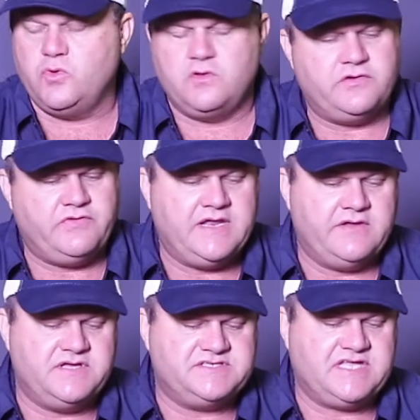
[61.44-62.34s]
all the
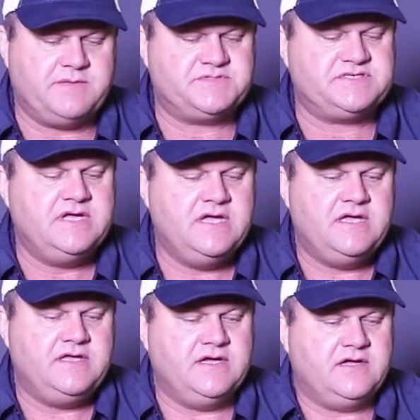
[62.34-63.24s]
reloading steps
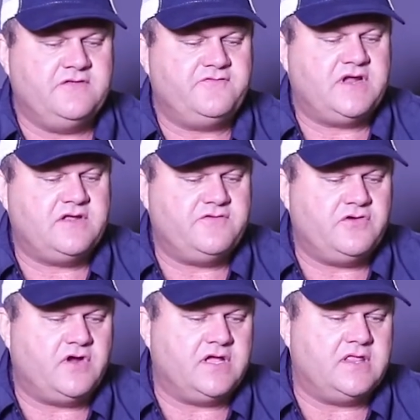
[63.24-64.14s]
here in front of you
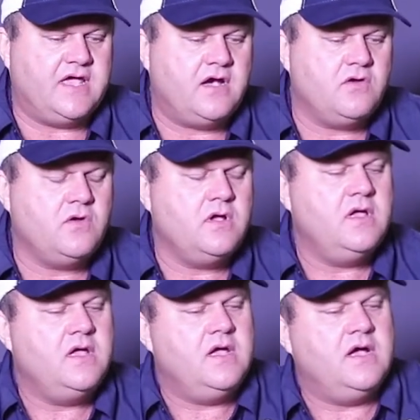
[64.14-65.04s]
right now.
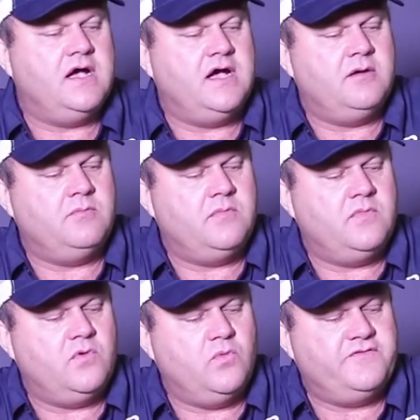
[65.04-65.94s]

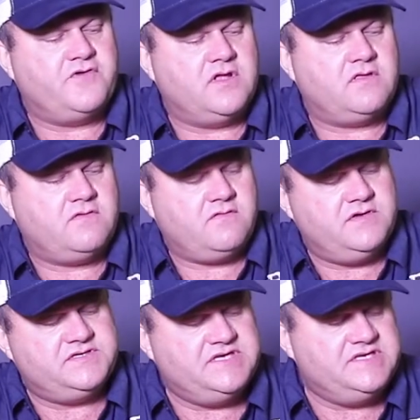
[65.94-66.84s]
We've got
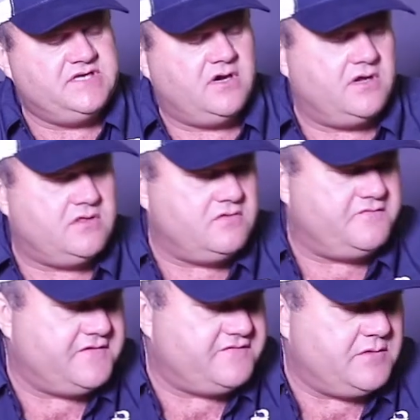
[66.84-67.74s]
CCI
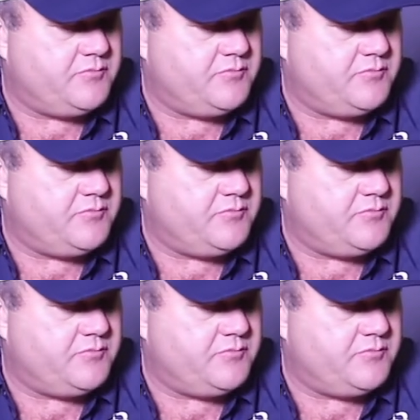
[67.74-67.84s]
250